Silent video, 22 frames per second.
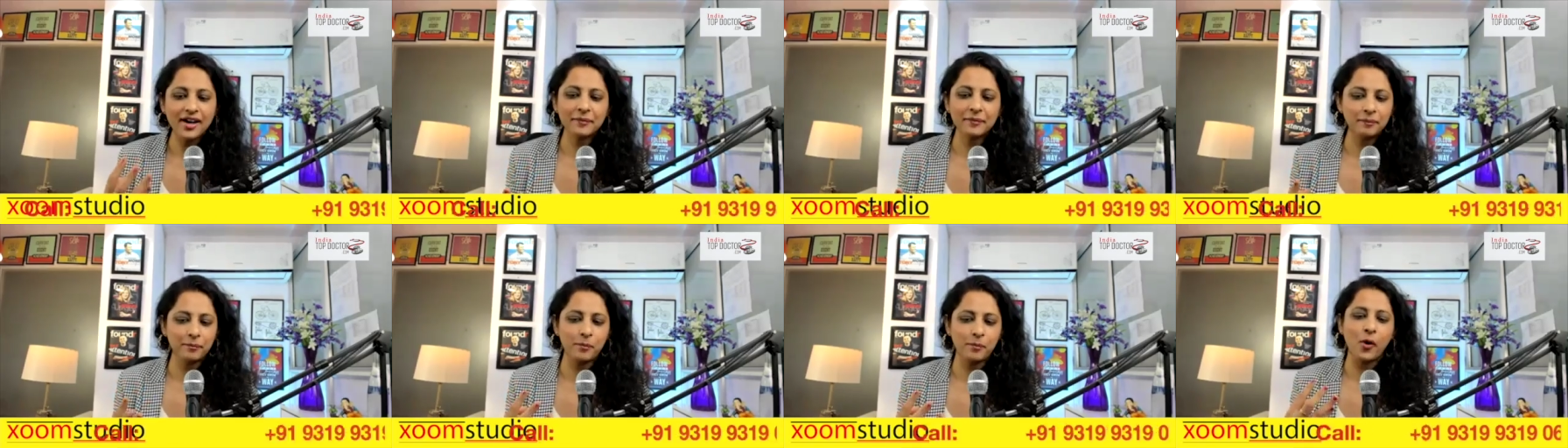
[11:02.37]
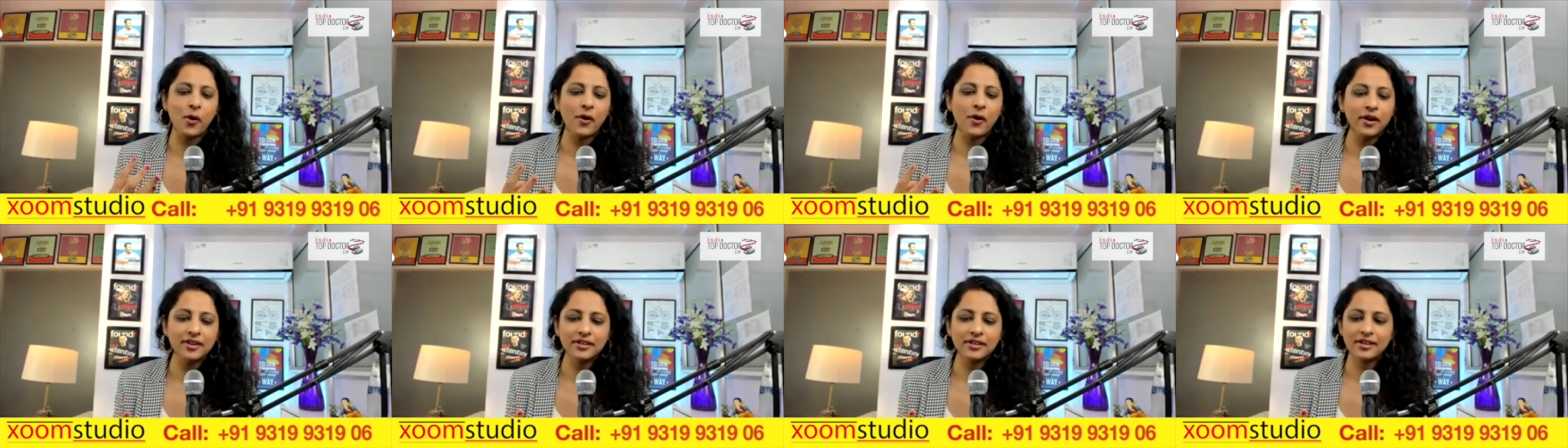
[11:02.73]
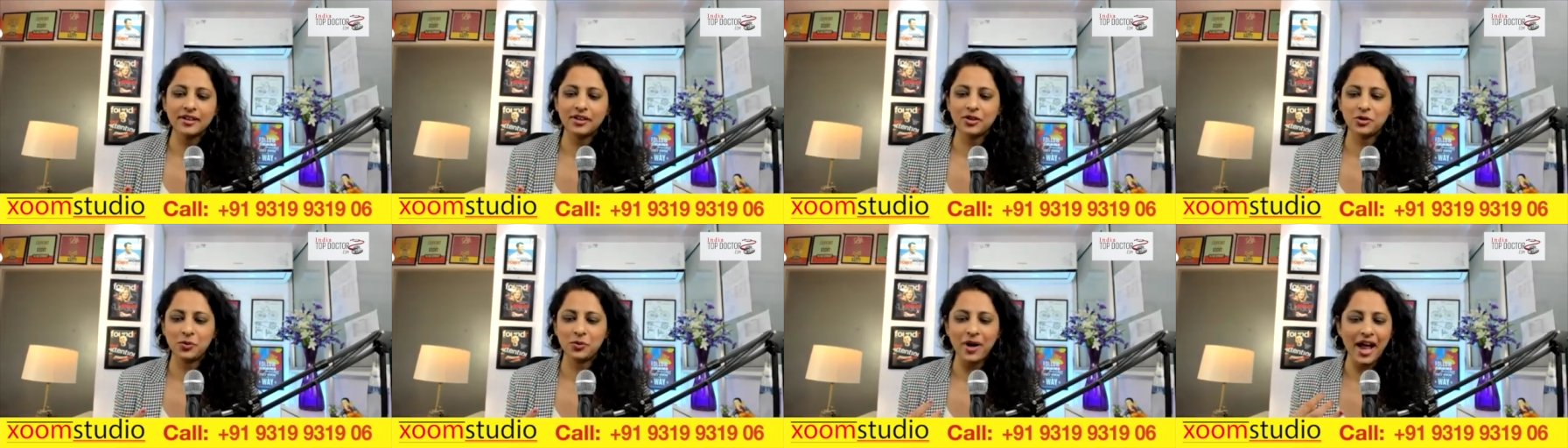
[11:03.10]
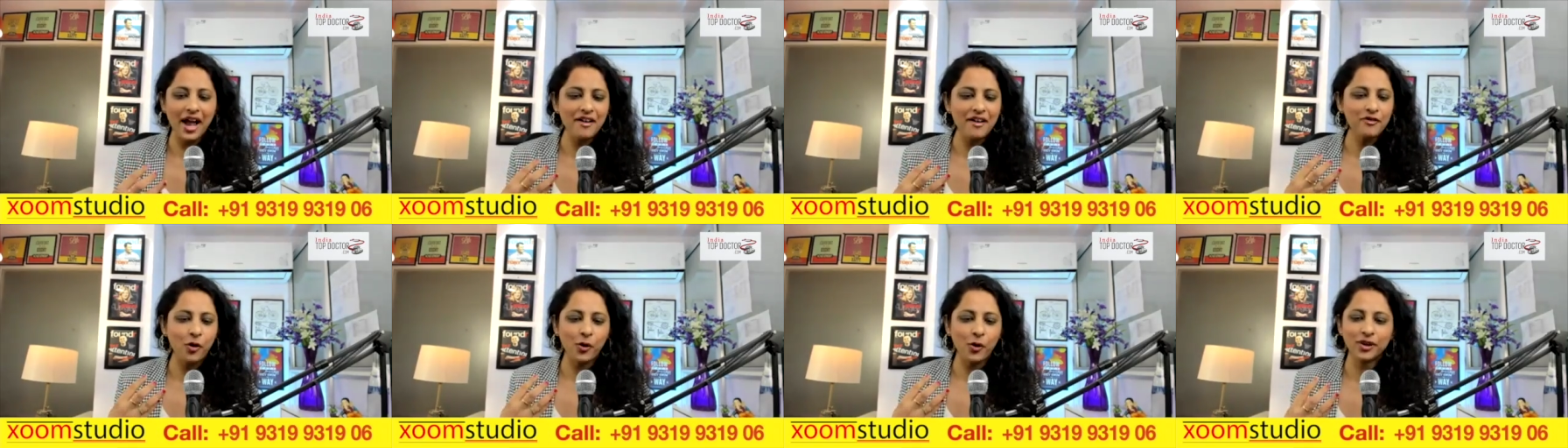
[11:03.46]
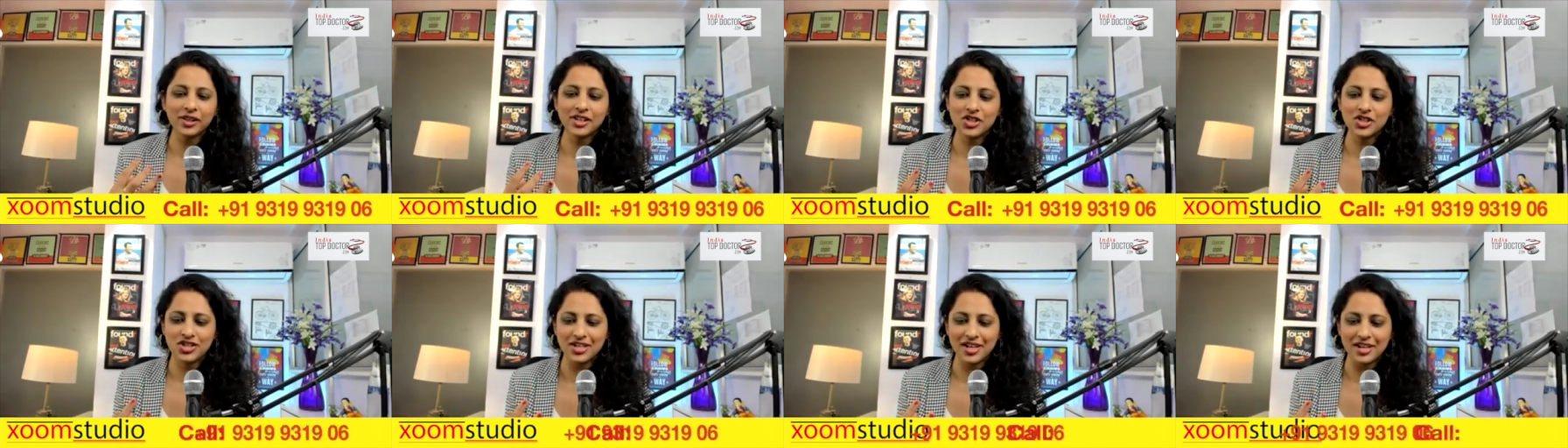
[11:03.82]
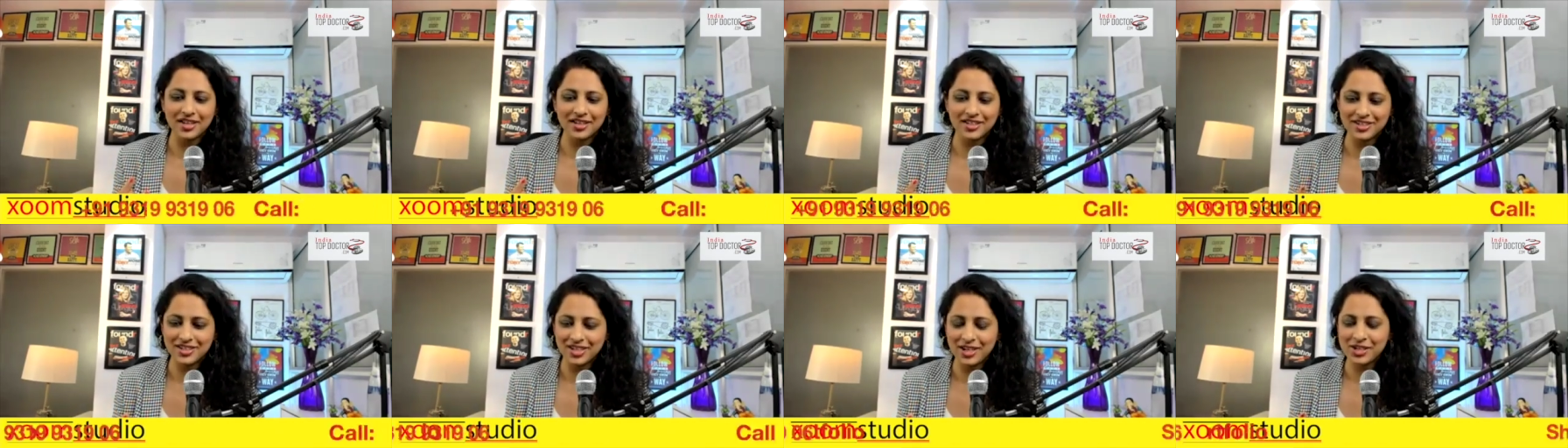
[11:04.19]
born, you have all the
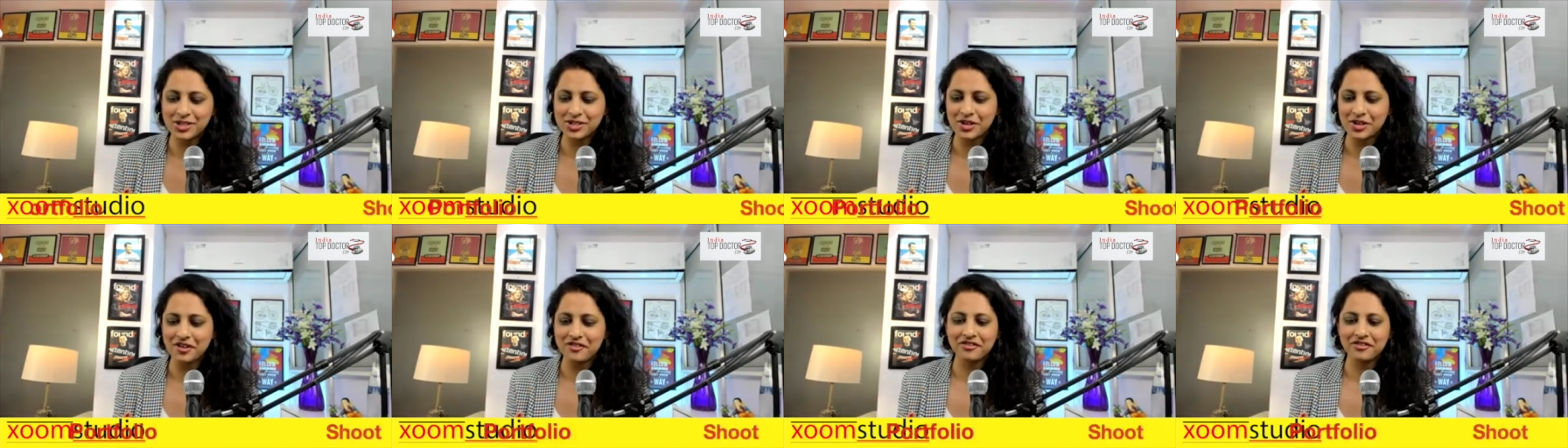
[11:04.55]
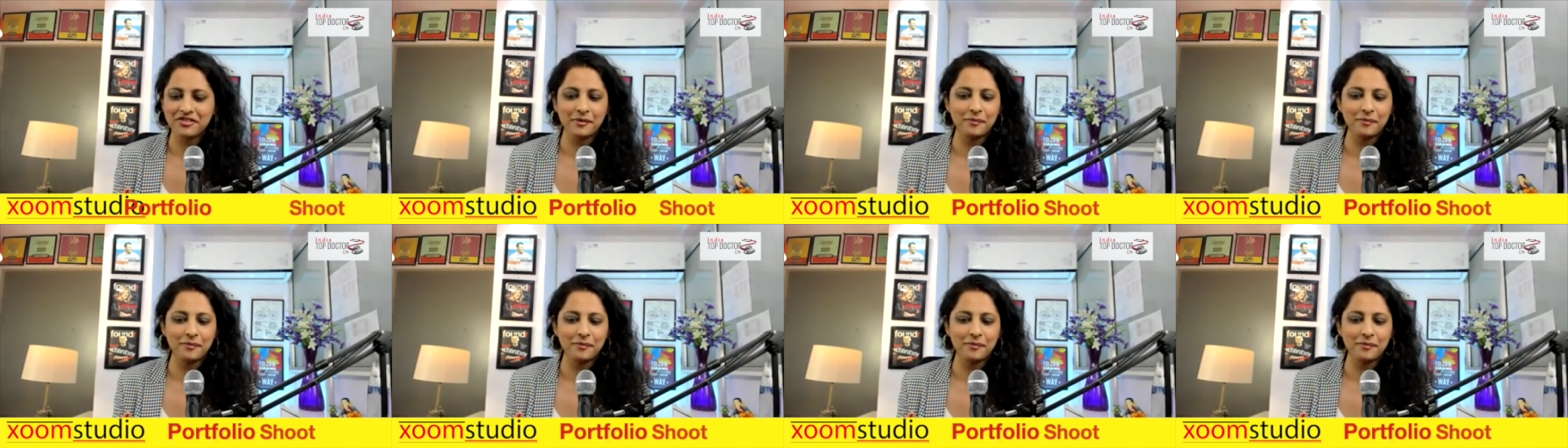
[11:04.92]
genes of